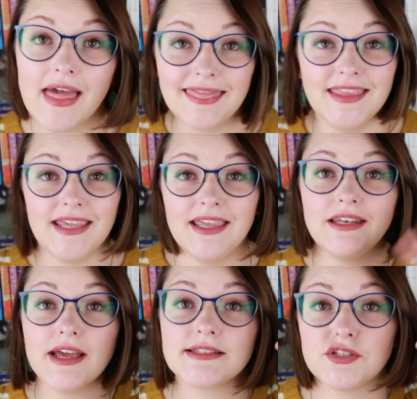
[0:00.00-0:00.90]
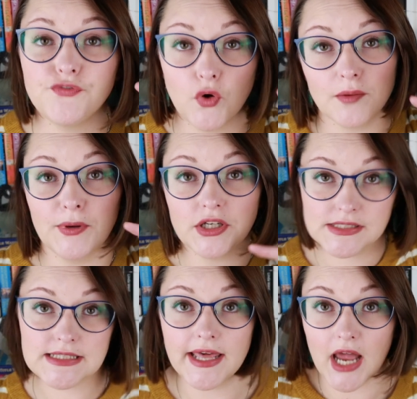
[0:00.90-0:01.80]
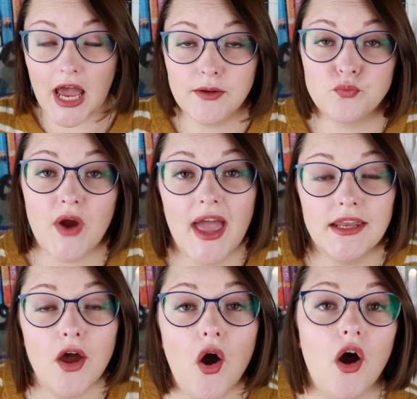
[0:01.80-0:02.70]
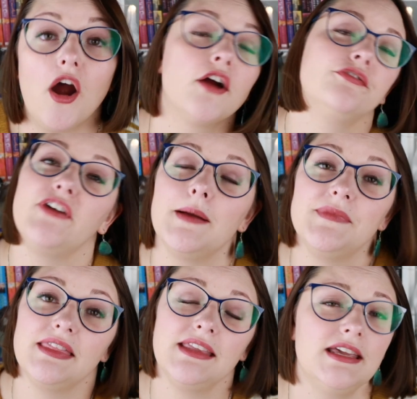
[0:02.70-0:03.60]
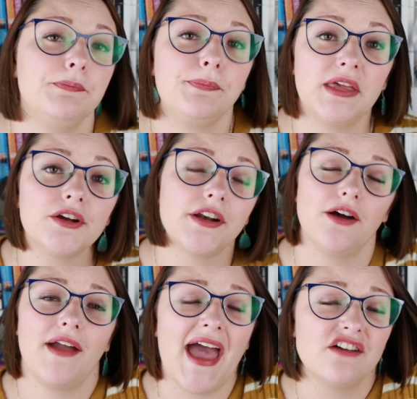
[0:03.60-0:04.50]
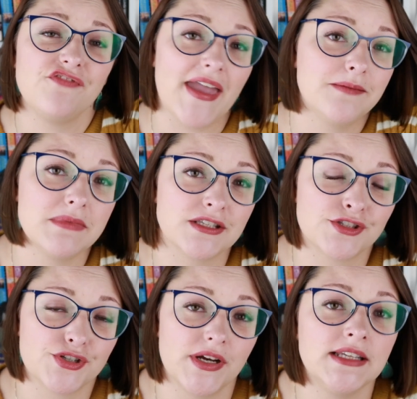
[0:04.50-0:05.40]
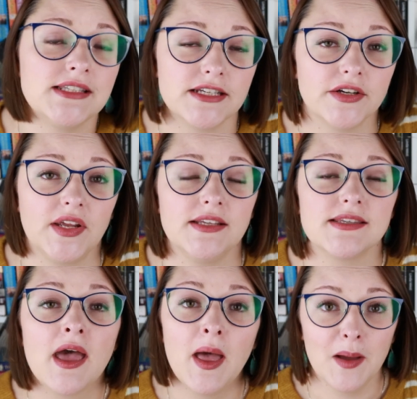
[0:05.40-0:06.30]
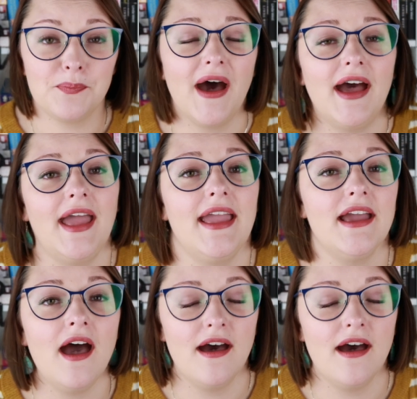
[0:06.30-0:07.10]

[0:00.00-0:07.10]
The next 4 books that I read are from the Pierdale Cafe mystery series by